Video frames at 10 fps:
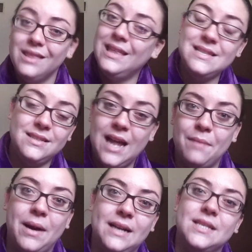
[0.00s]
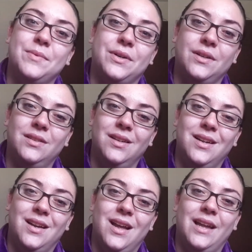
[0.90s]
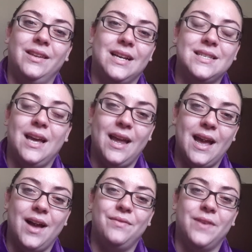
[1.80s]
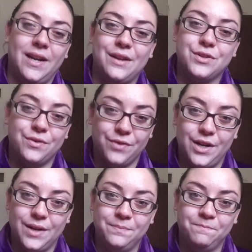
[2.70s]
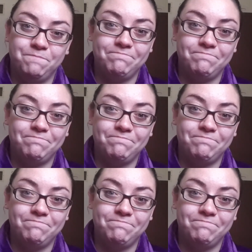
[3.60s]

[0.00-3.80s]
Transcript: That's not possible unless I have financial freedom.